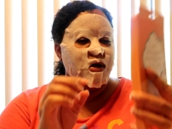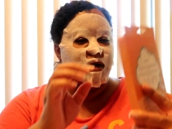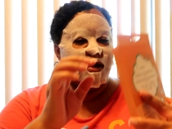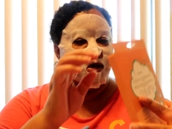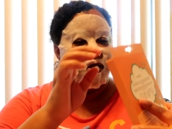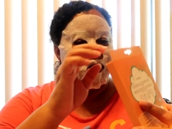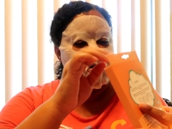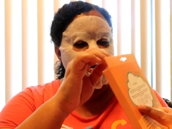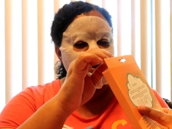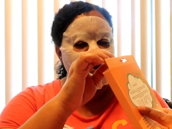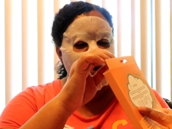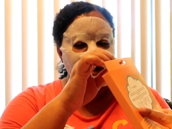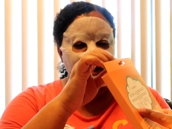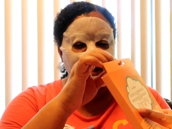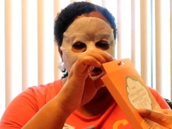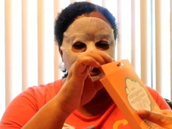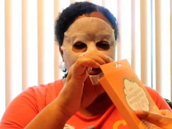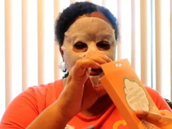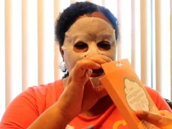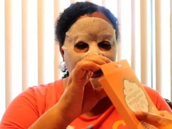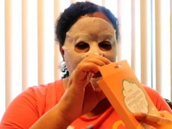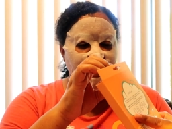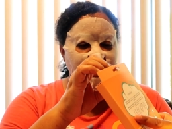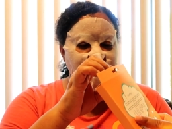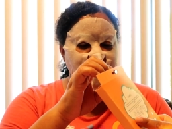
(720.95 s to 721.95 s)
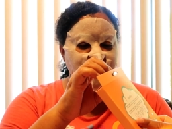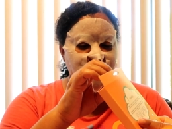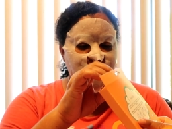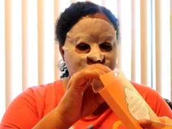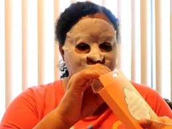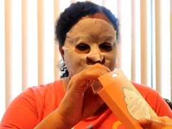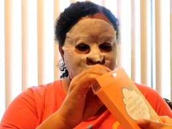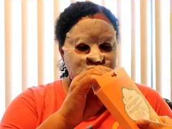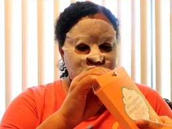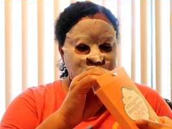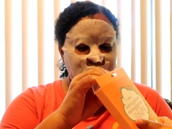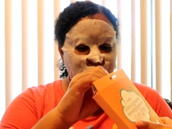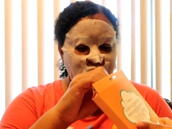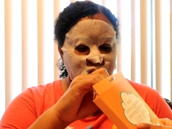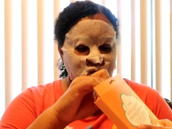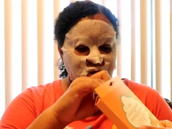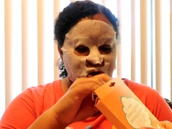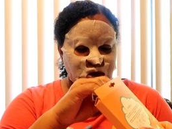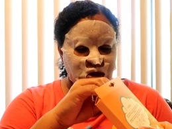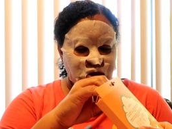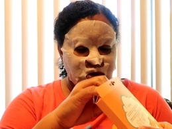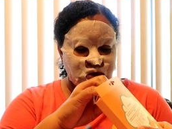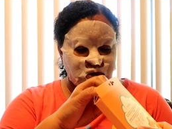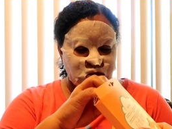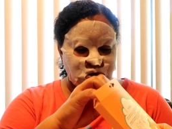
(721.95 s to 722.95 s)
on each one of them, like I said, is single
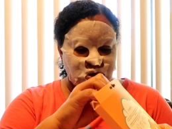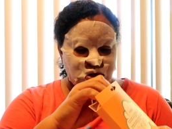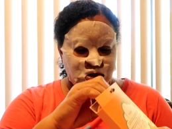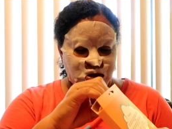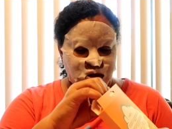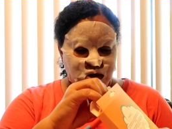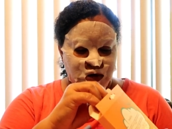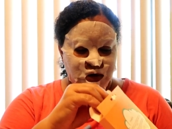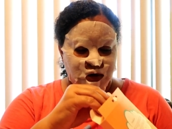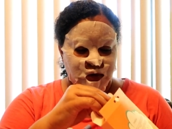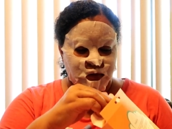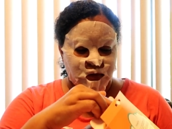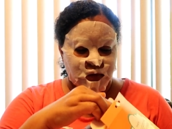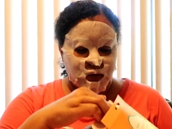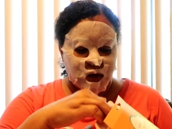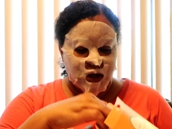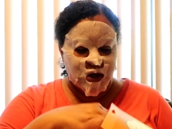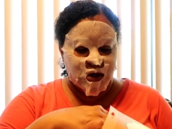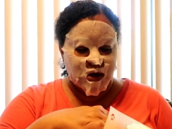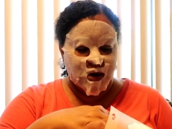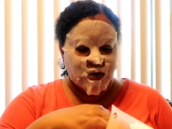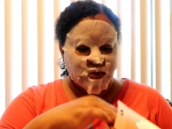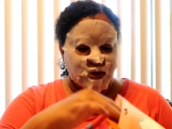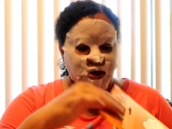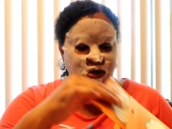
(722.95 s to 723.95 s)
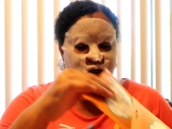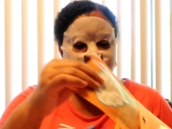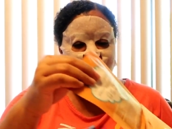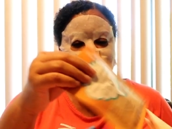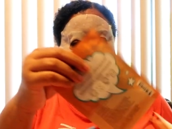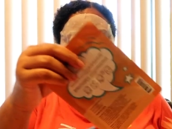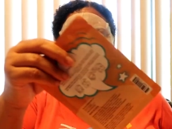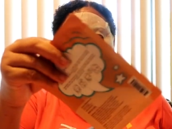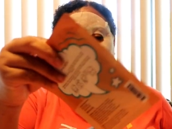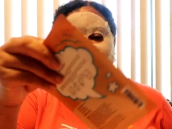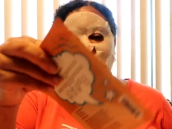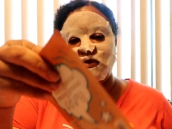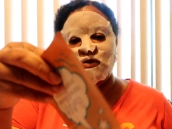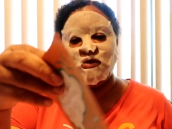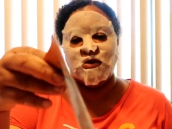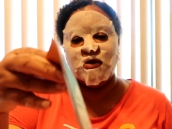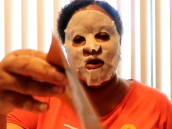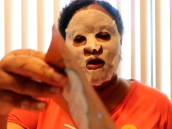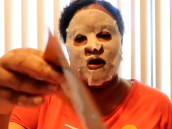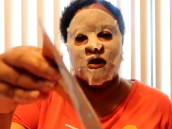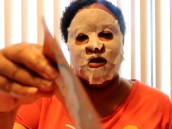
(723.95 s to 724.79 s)
use. And I'm gonna show you, so